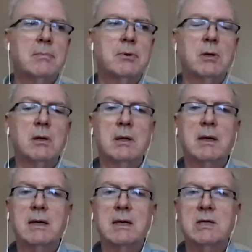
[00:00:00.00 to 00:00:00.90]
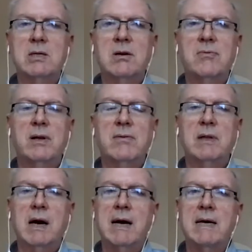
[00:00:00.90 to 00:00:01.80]
liberal, conservative
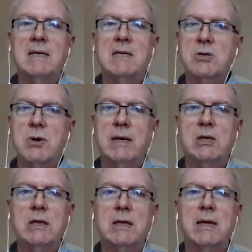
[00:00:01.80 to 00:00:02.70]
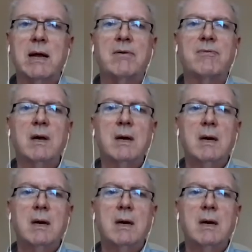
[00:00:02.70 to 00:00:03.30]
lines, strangely enough,